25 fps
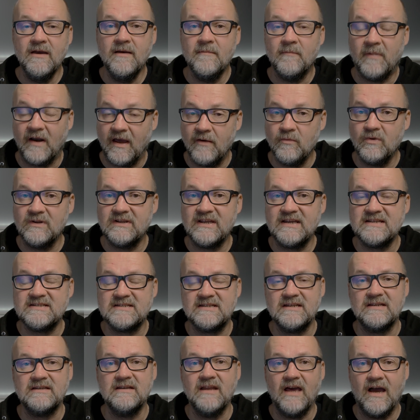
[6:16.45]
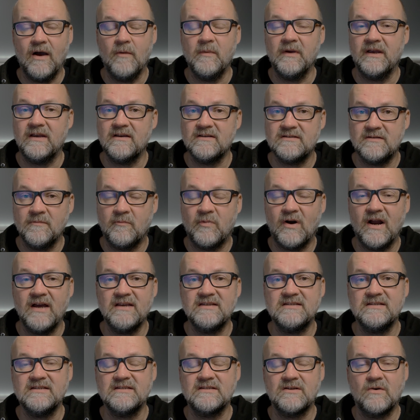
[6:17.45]
But I will test it now because the
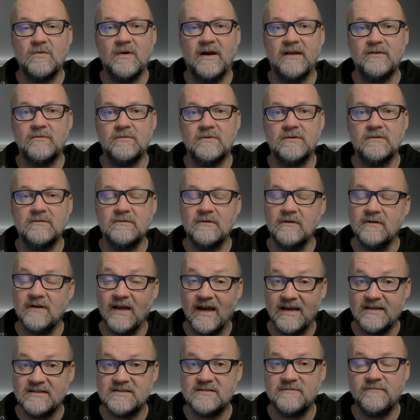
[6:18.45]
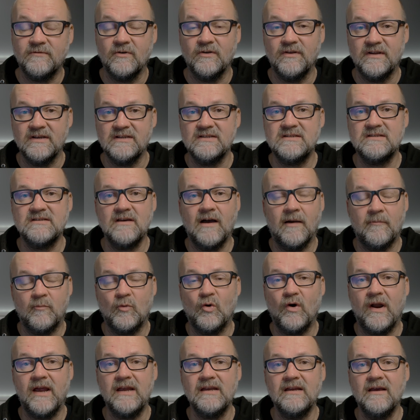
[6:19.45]
price is quite nice for this
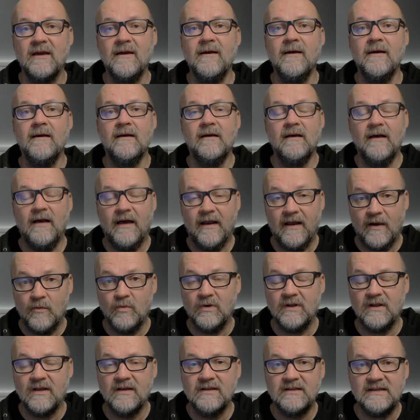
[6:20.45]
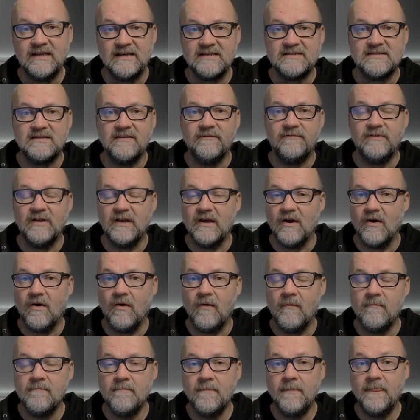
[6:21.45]
upgrade. And I will test the
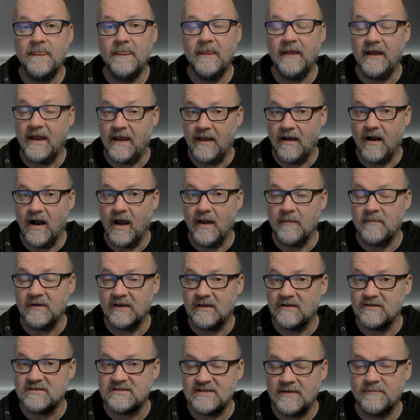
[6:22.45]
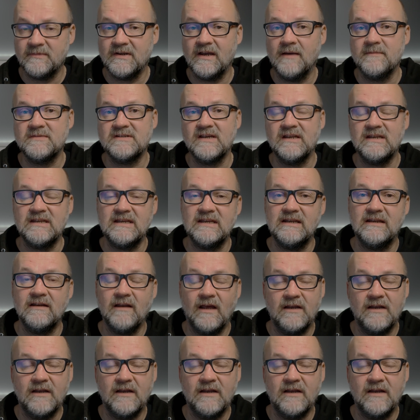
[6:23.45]
Video AI because sometimes I need it.